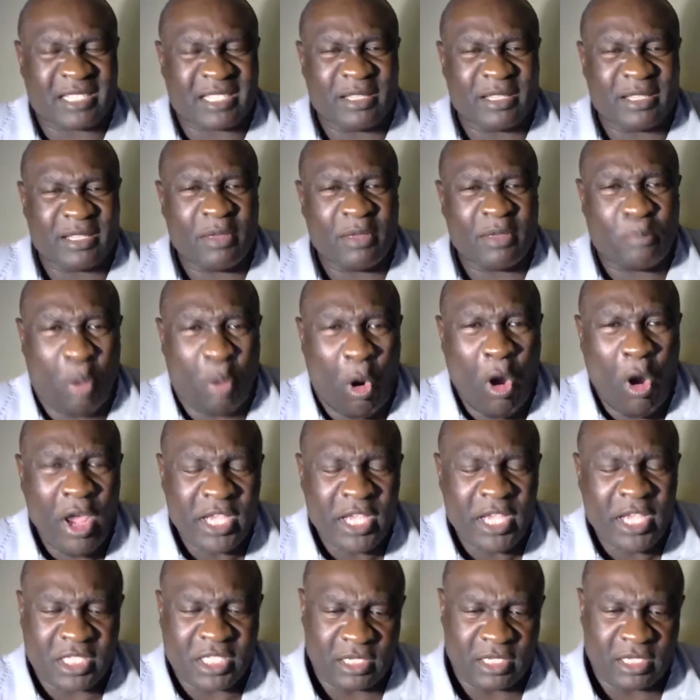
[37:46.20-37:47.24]
this
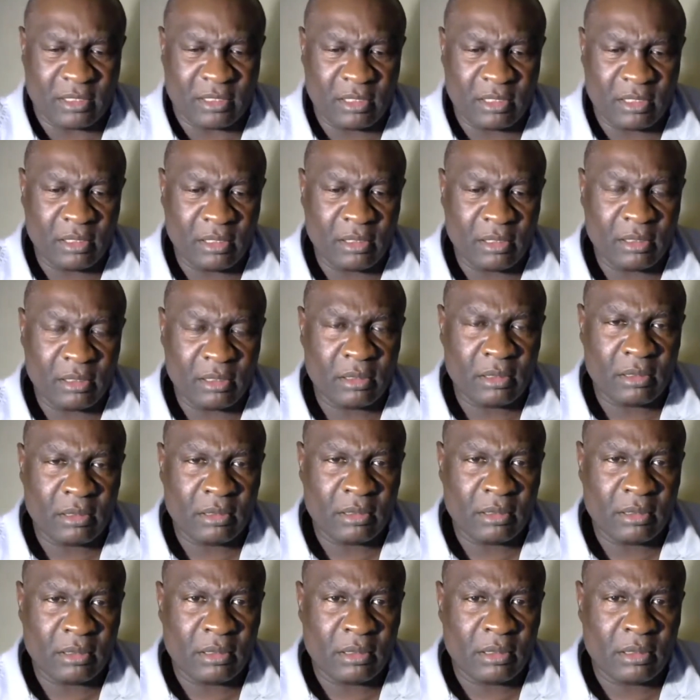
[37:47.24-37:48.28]
poison
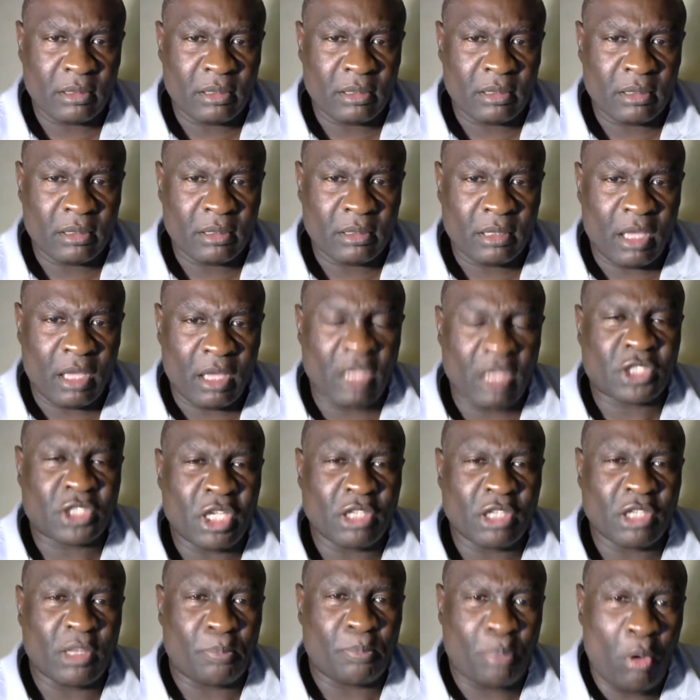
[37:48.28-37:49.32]

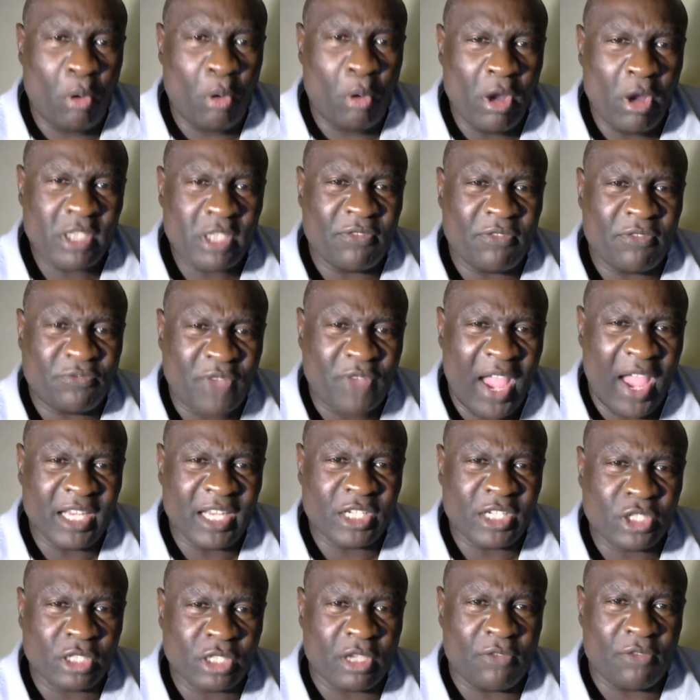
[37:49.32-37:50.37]
until the poison
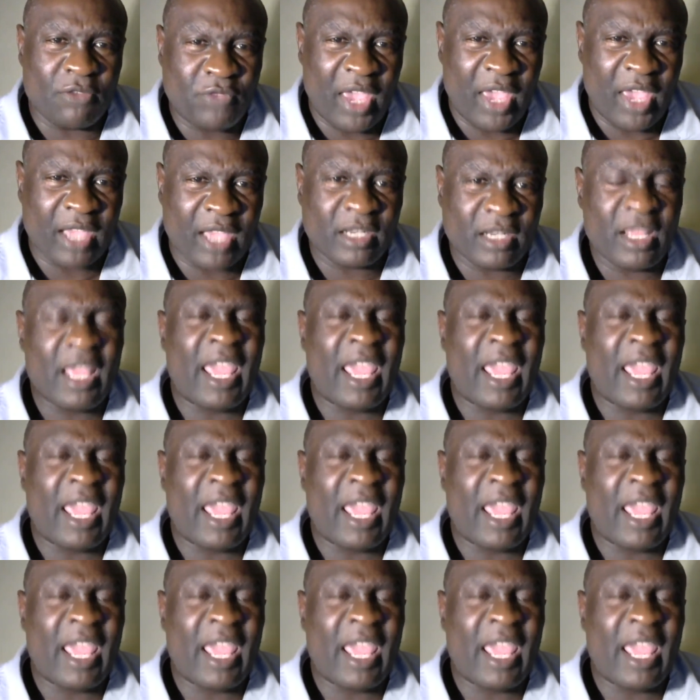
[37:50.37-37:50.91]
finally took effect